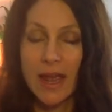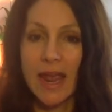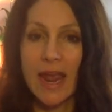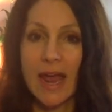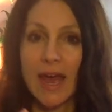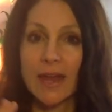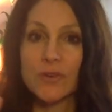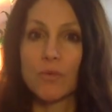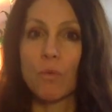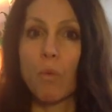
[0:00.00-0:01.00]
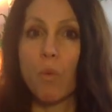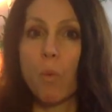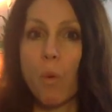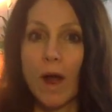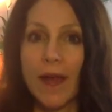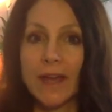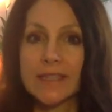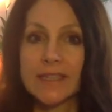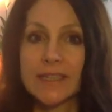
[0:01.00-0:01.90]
and what